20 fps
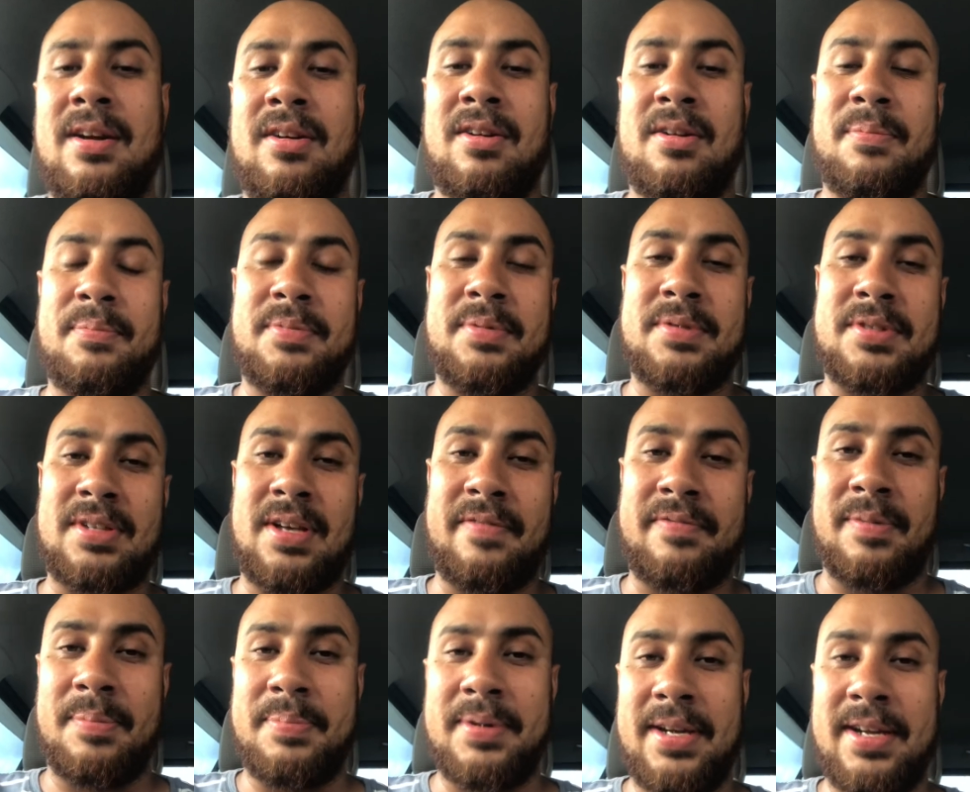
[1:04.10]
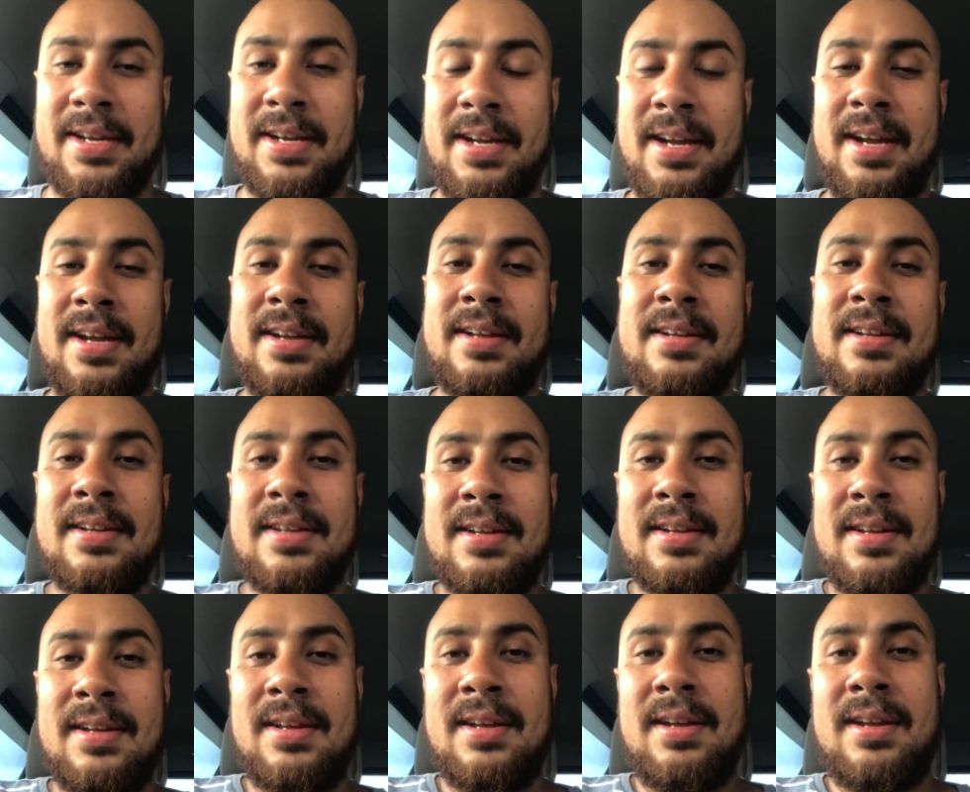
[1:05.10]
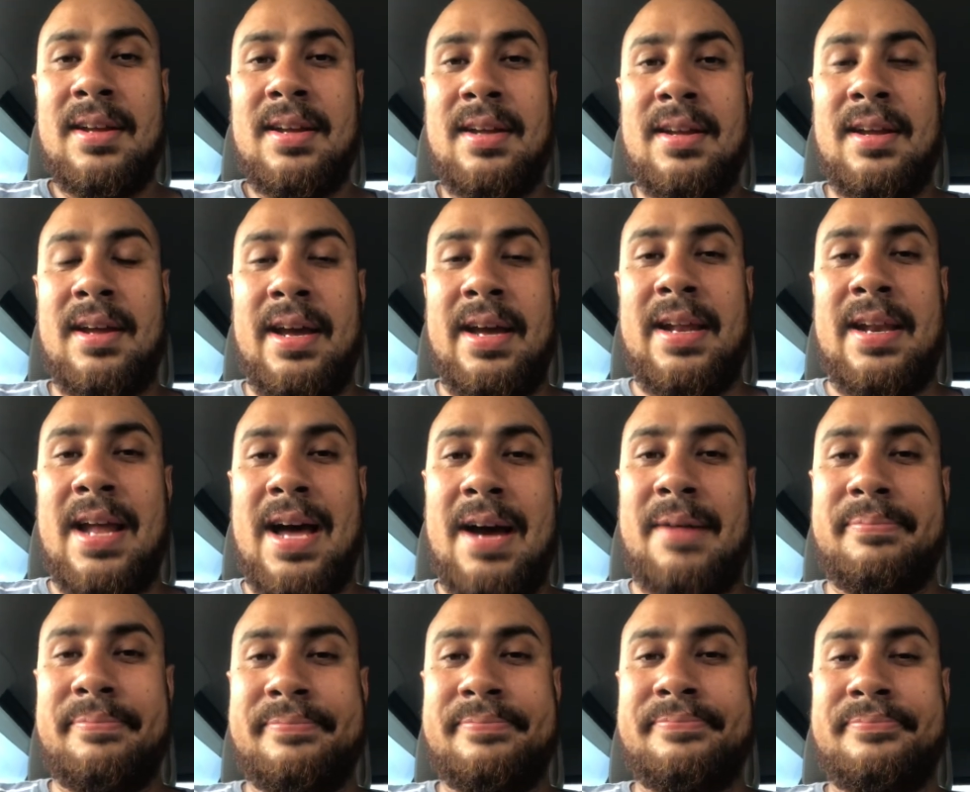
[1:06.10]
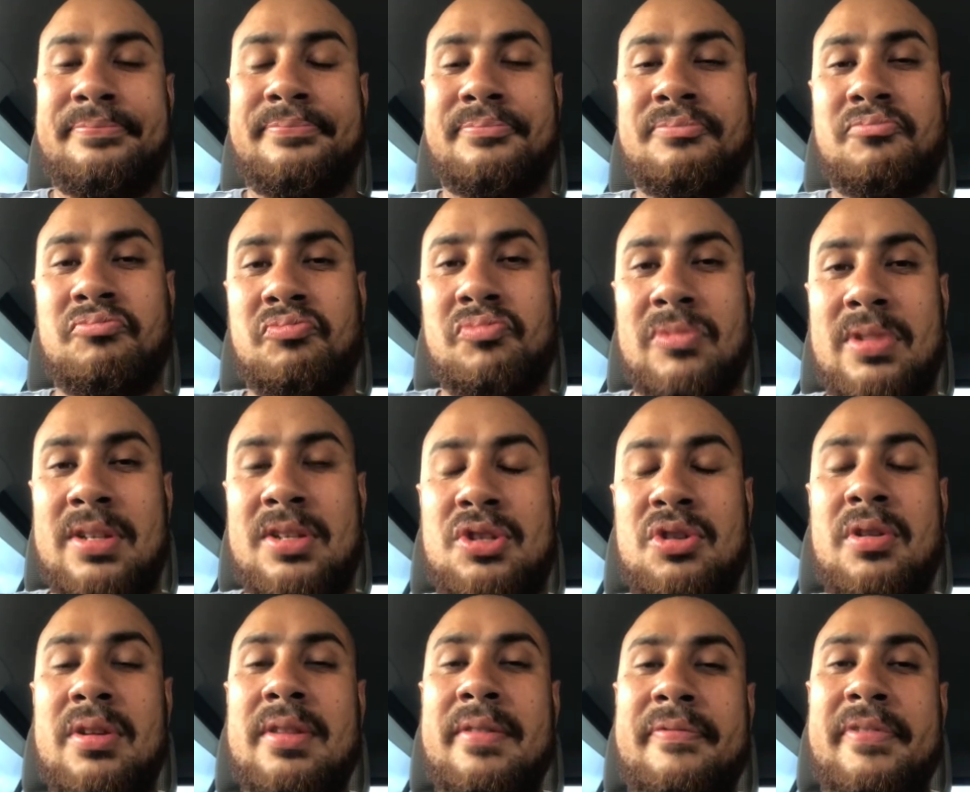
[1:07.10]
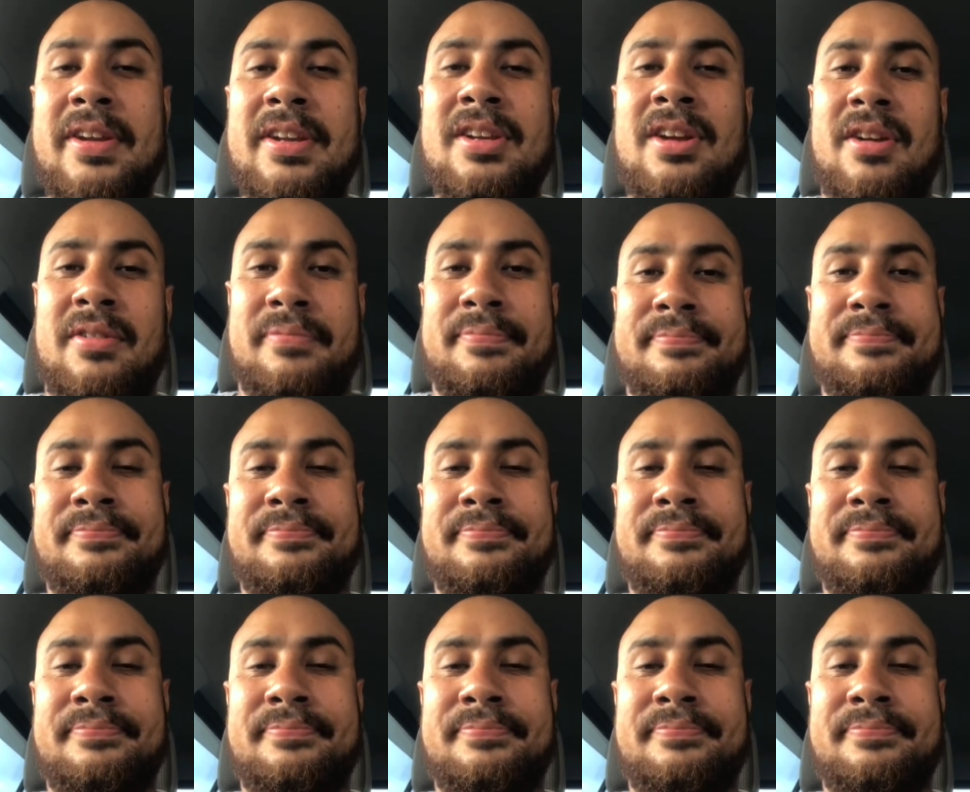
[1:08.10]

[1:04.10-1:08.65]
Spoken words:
I've got myself a beer here. And enjoy the video.